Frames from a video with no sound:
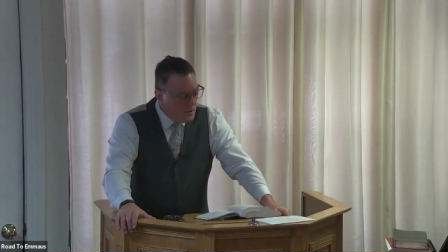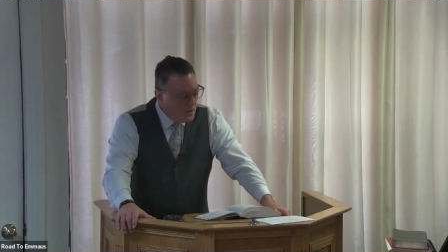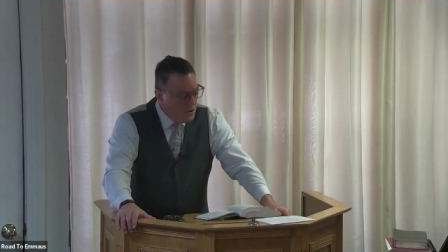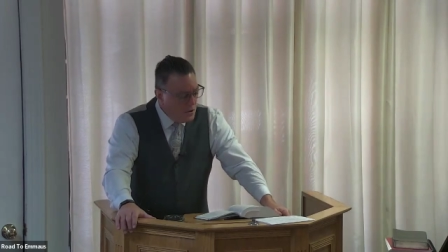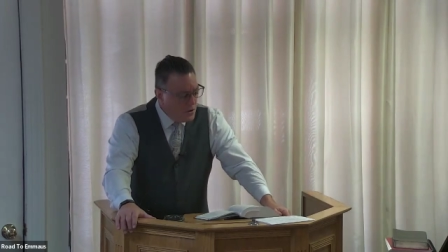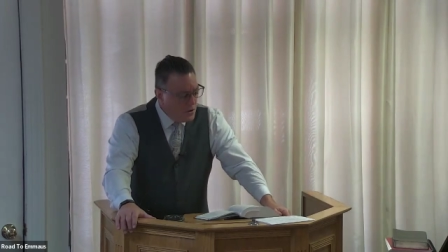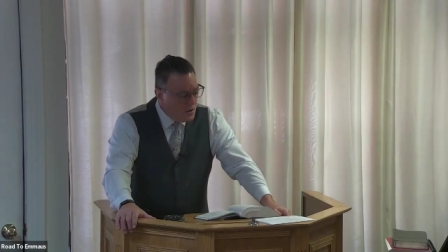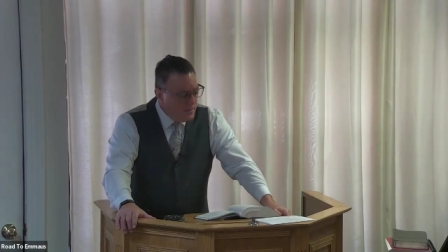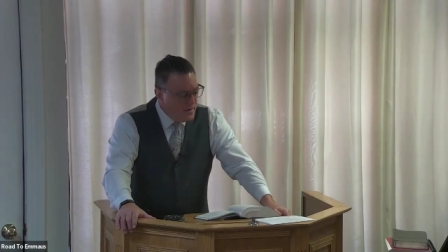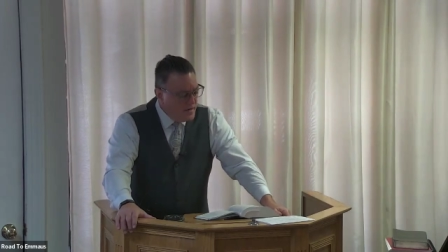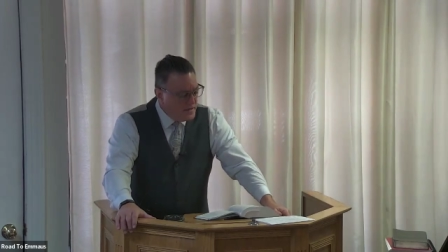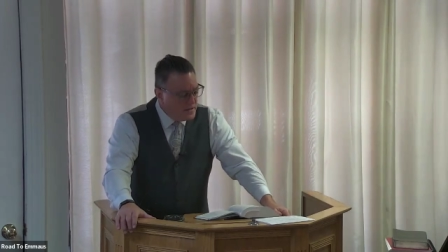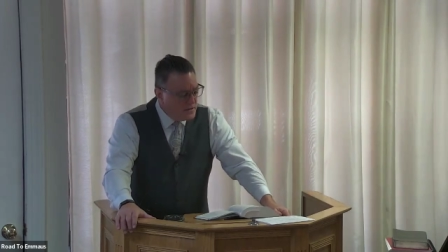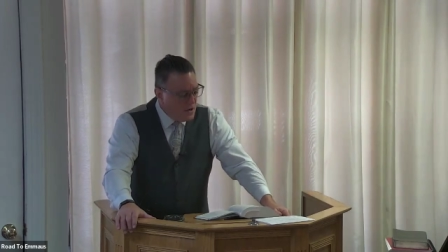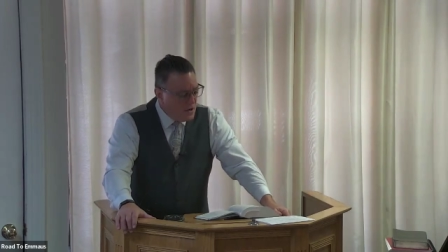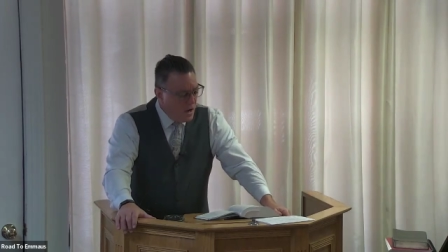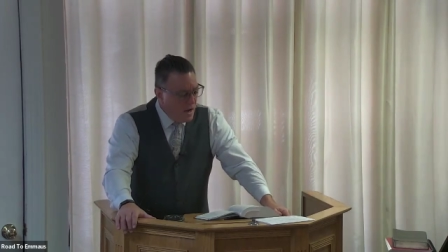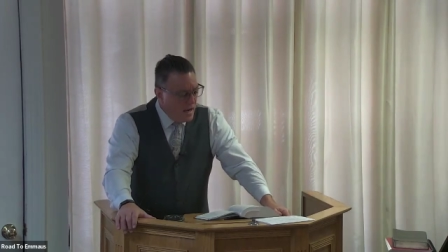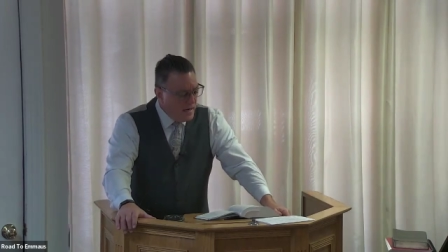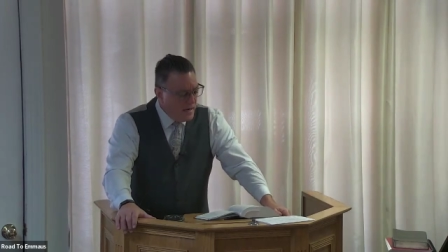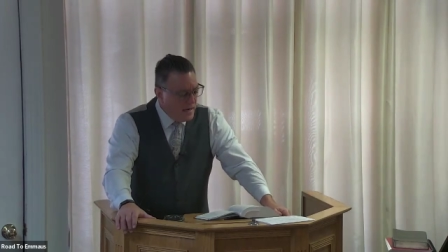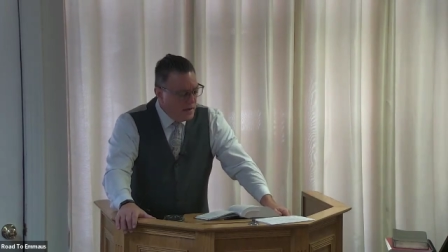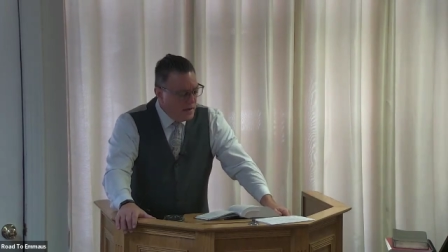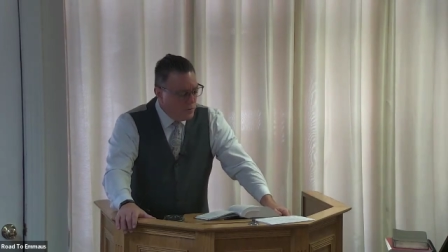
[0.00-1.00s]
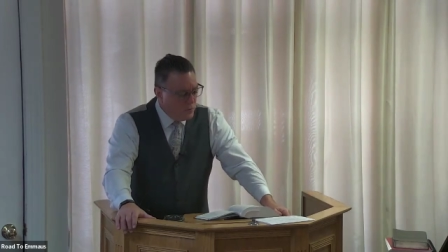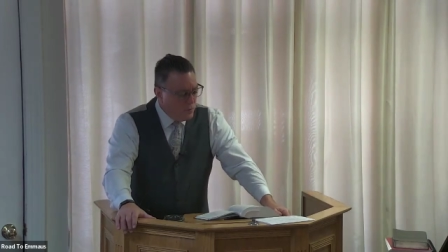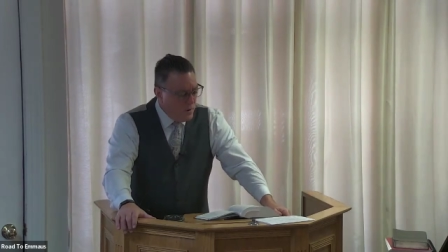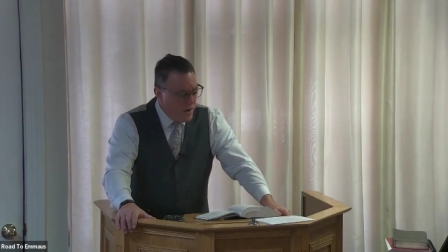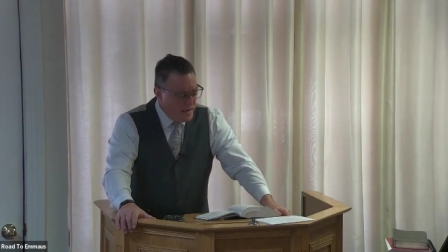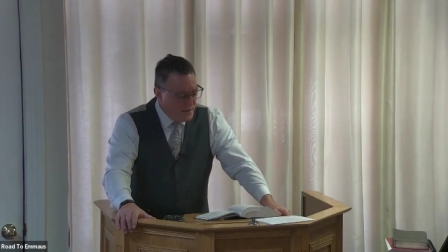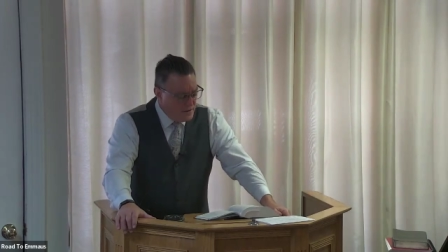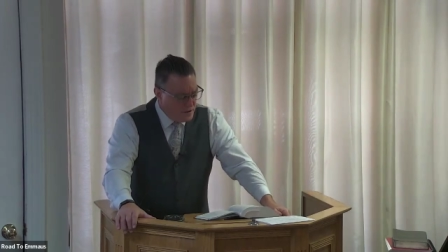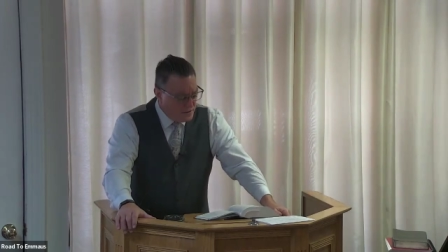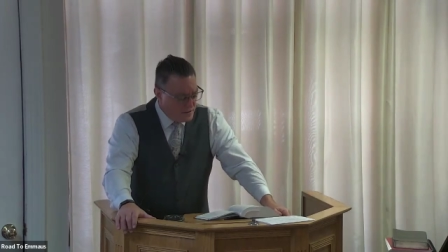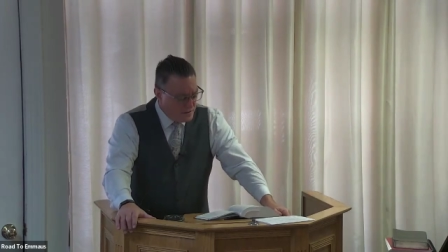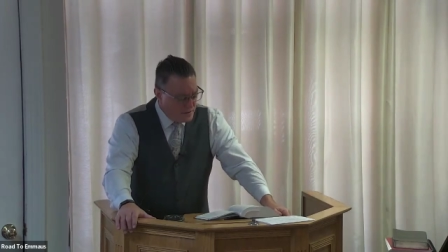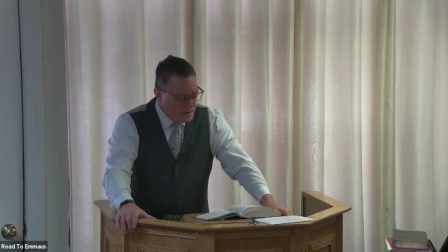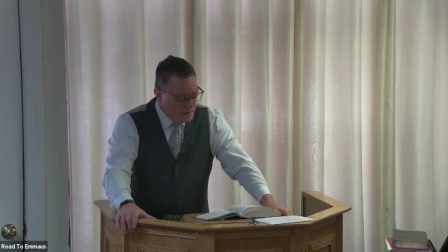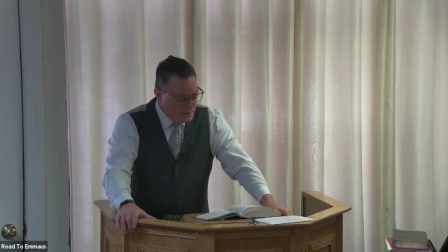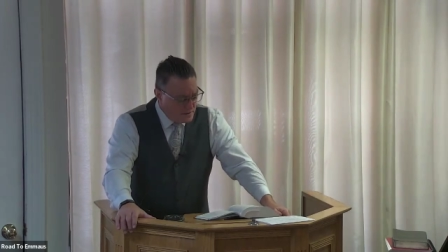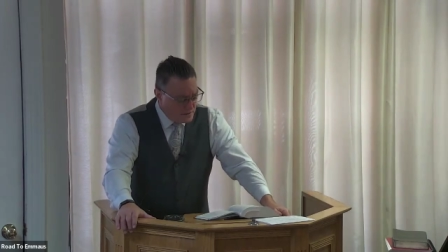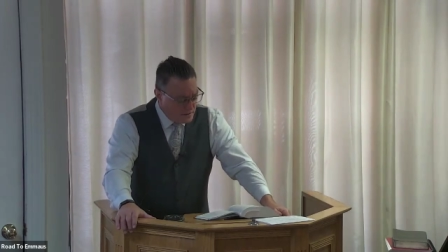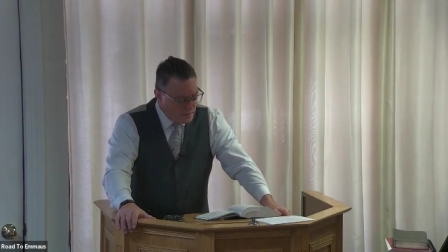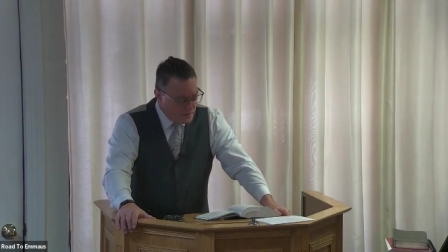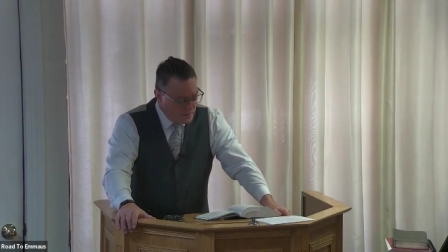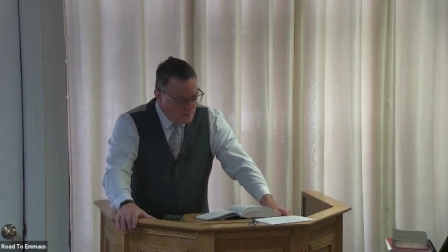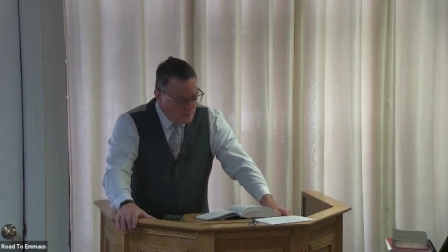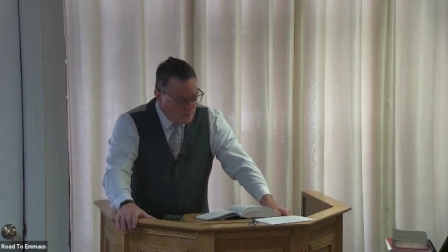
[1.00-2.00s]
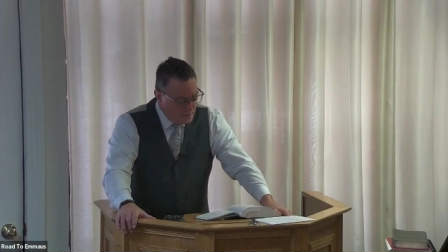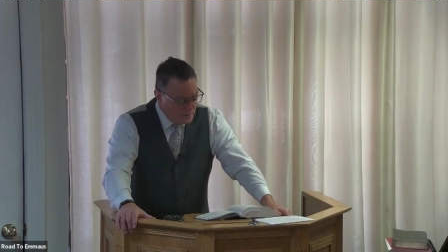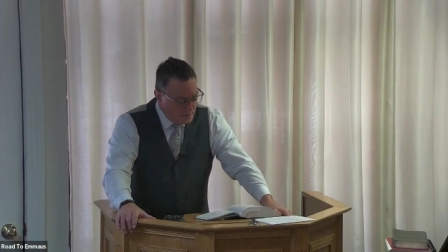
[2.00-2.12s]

You can be taught in righteousness.